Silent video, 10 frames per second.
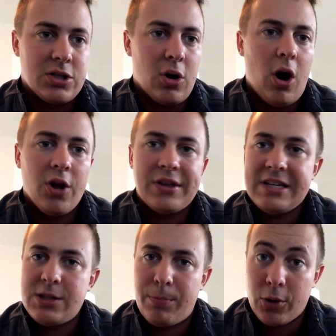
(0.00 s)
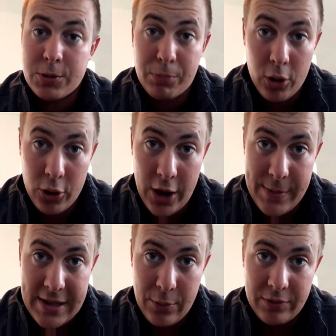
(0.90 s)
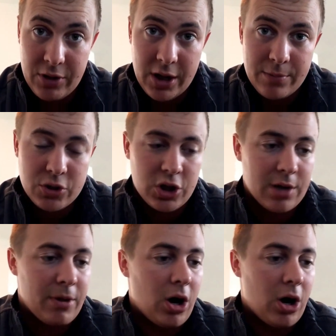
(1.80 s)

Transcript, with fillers: So all the esports programming that we've done at Machinima,